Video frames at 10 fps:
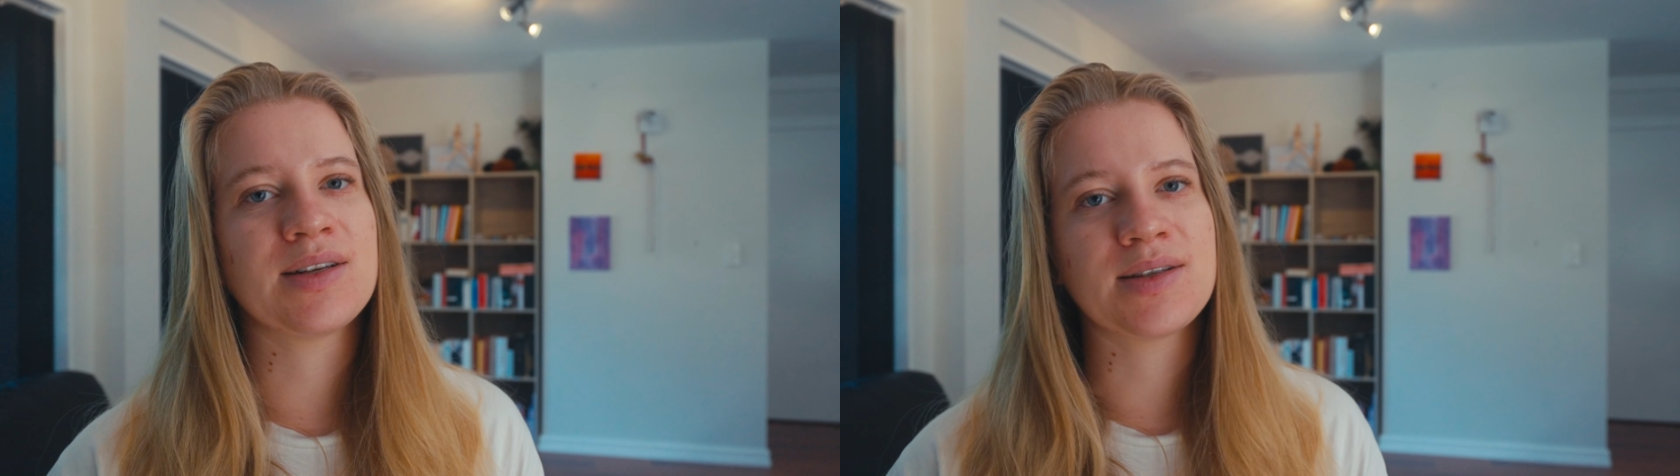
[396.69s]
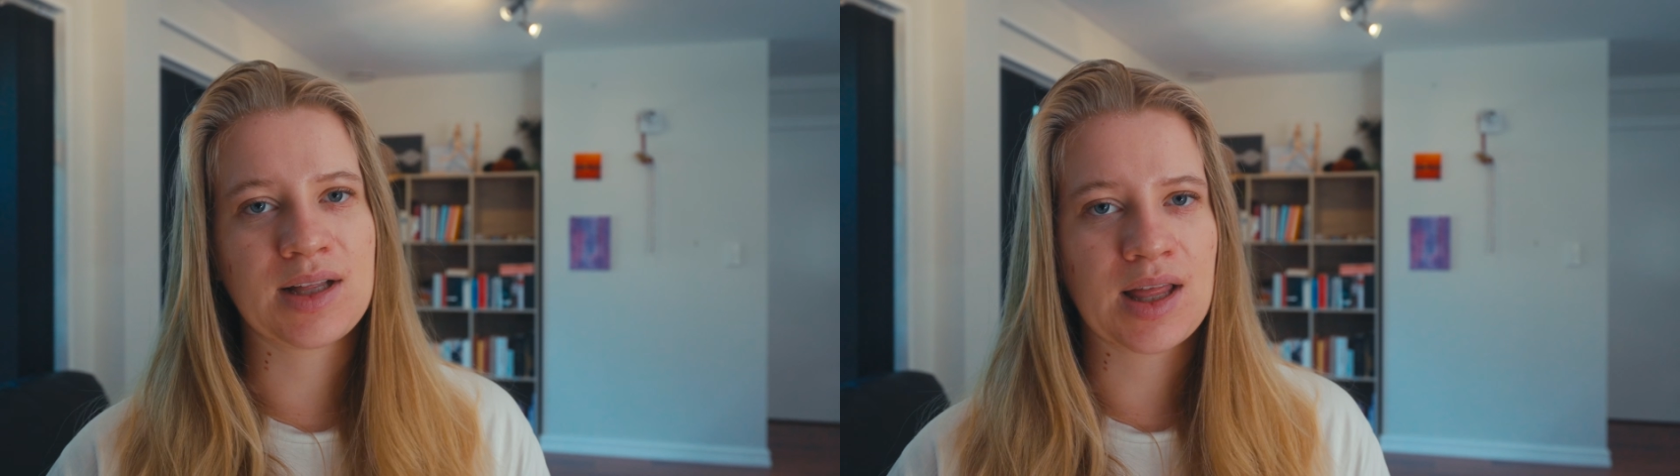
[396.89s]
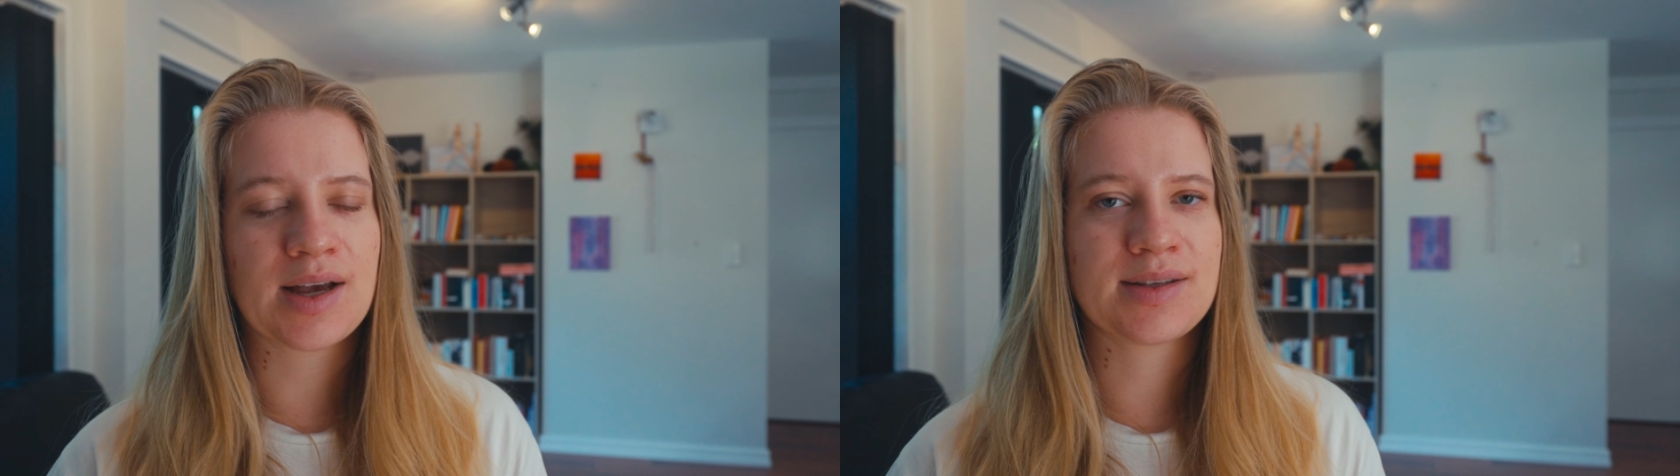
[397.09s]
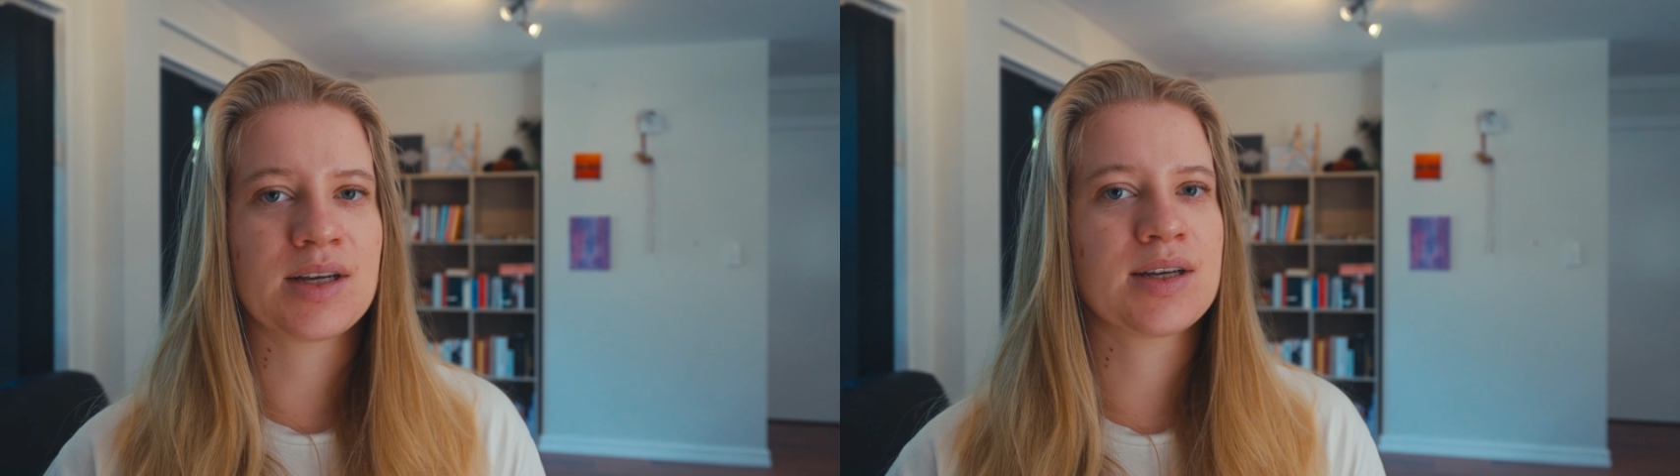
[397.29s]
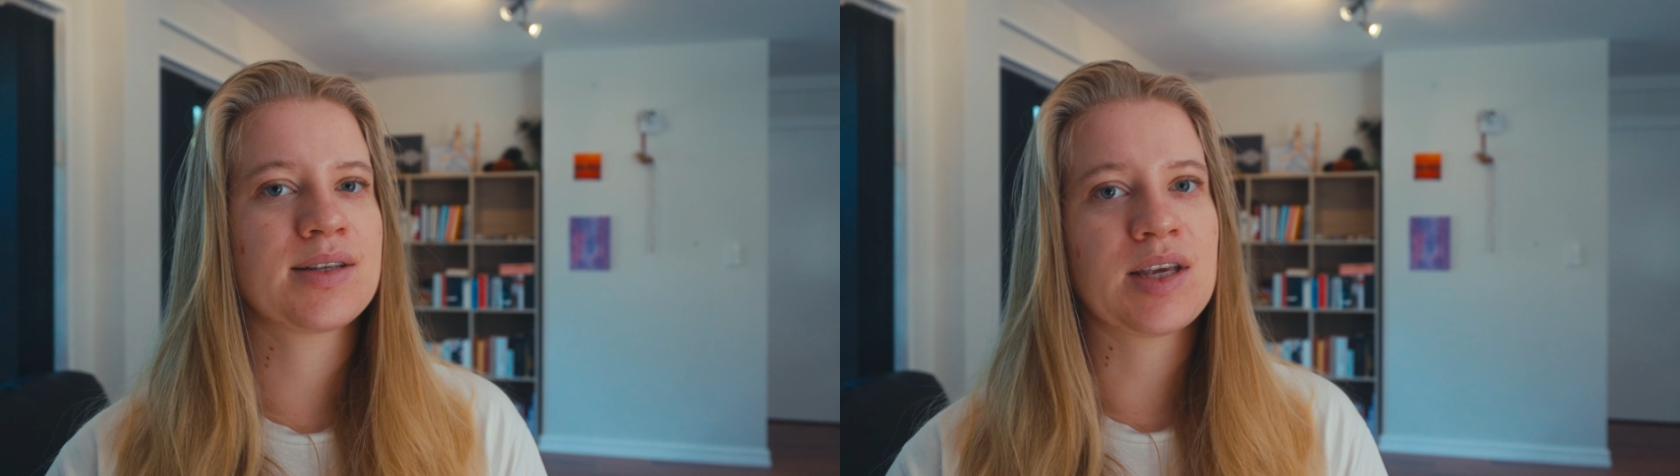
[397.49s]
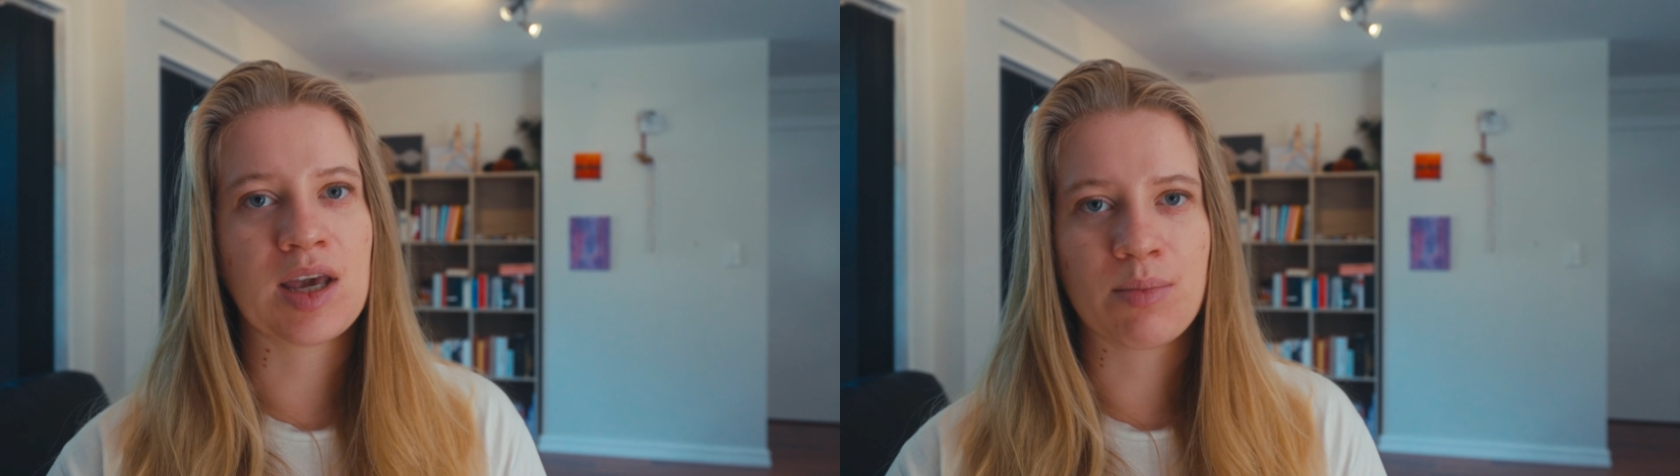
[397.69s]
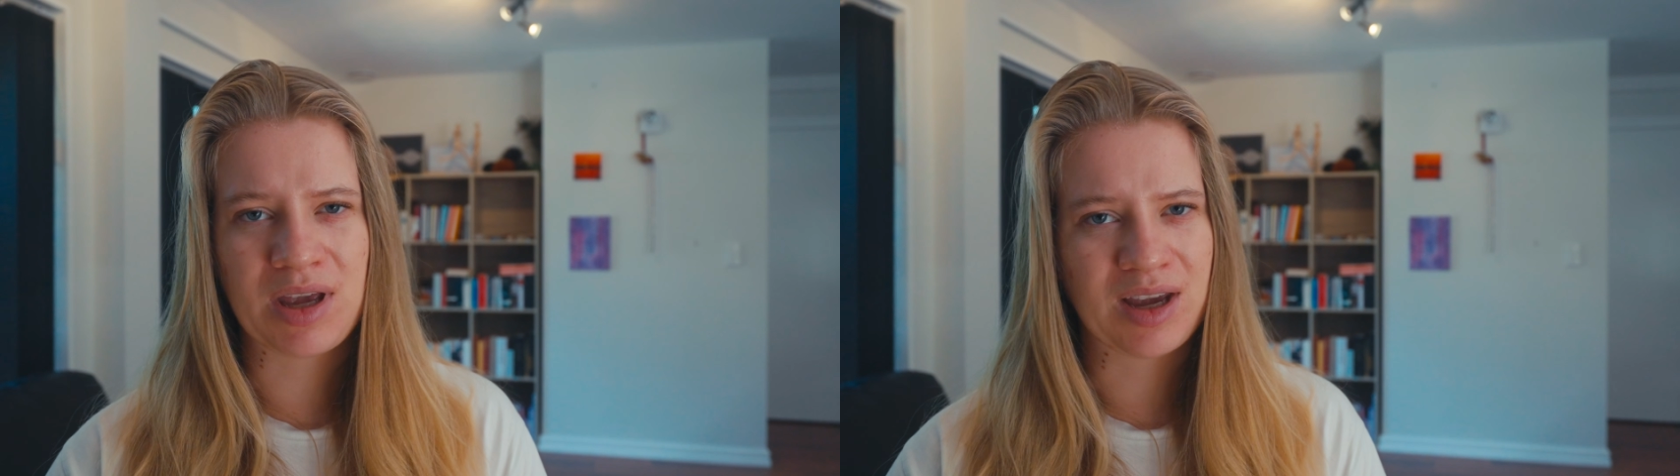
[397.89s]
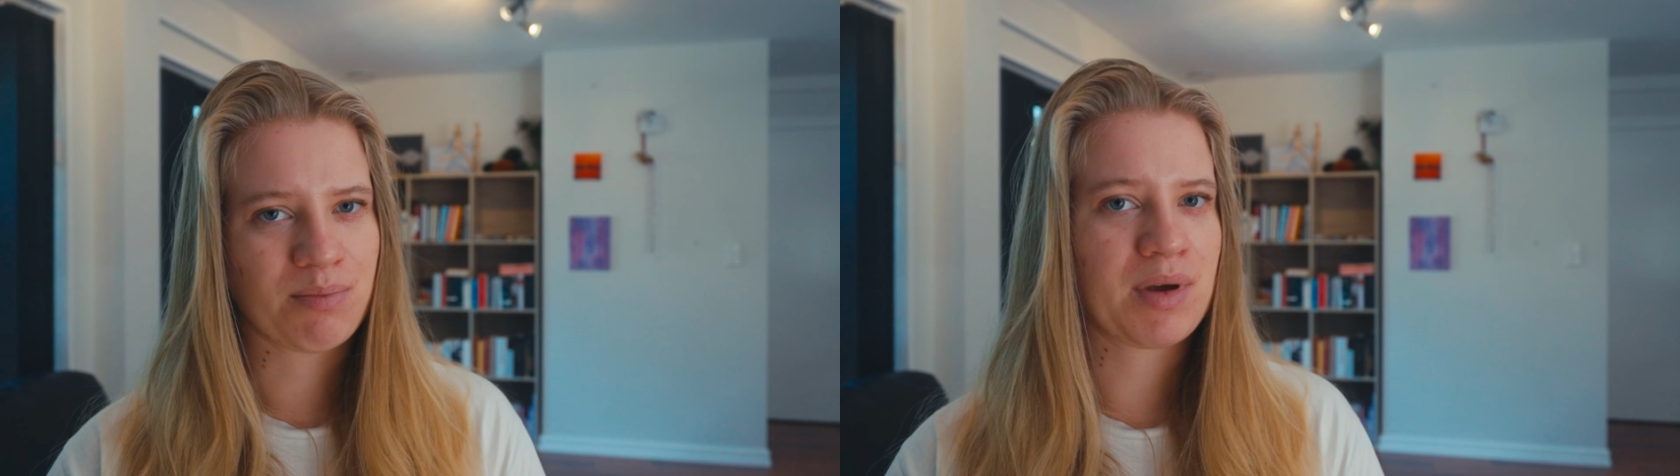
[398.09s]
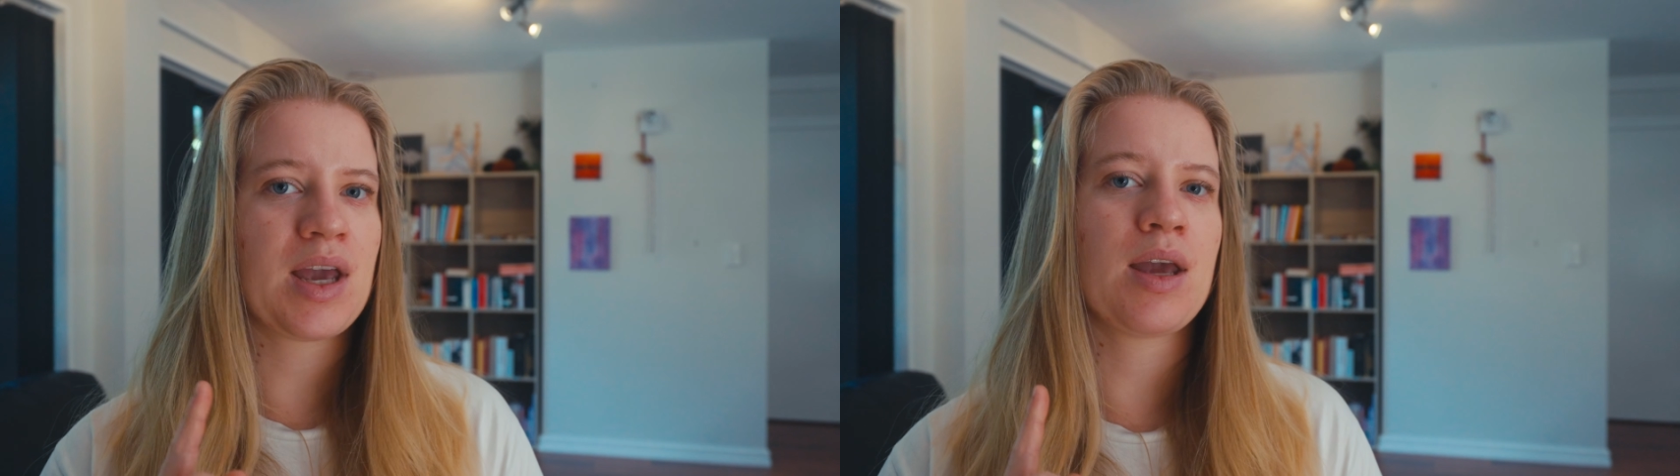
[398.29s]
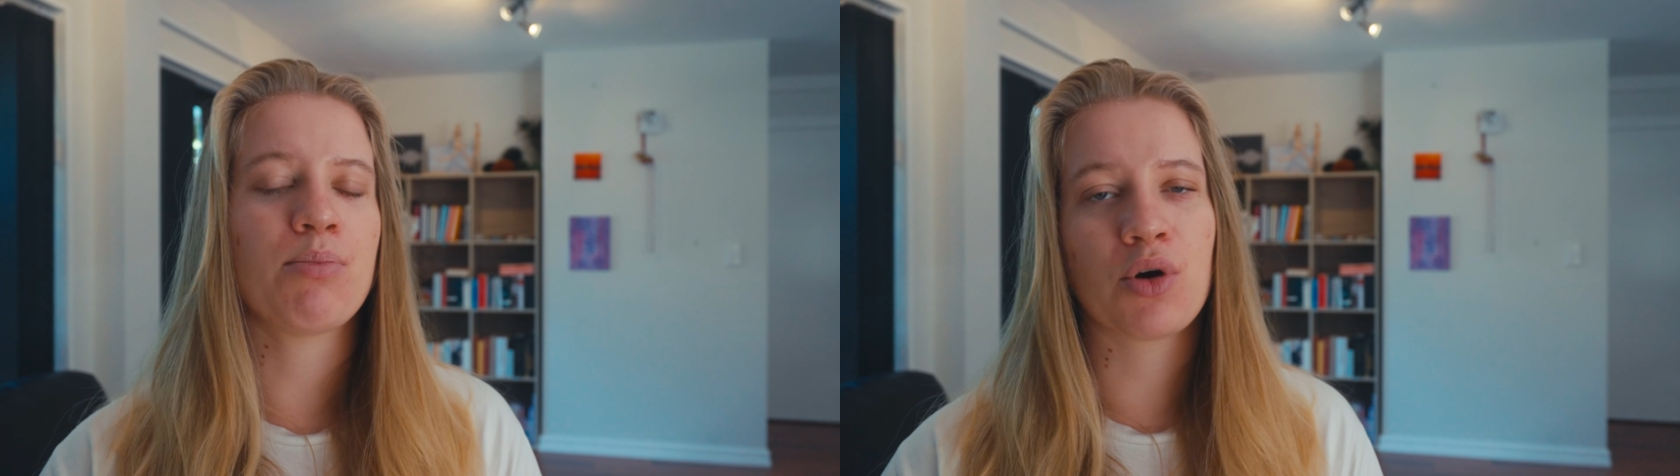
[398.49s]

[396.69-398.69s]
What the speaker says: as the classics Airbnb,